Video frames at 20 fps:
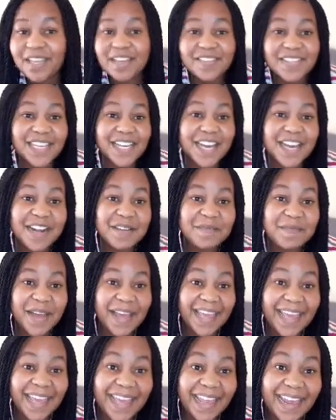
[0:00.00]
So cutting my
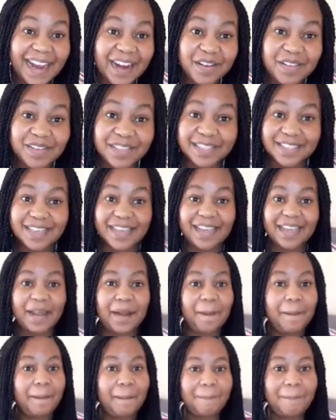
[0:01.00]
hair, I was like,
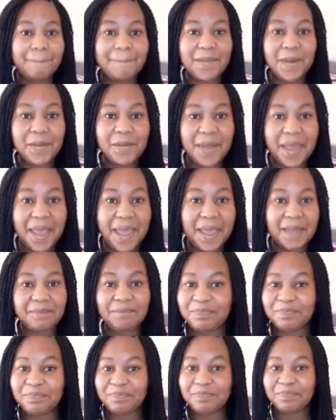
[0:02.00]
okay,
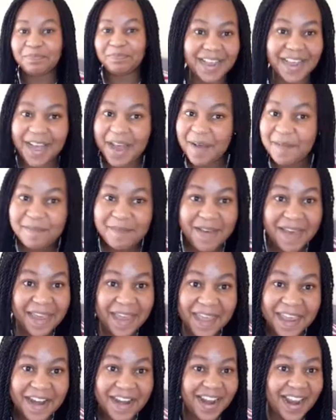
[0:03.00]
I done cut my
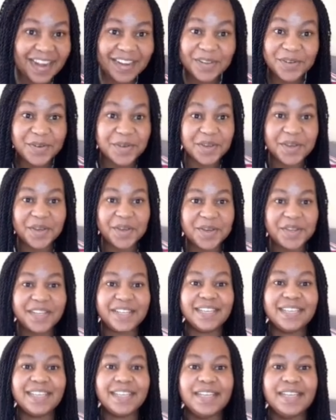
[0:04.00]
hair, I look good.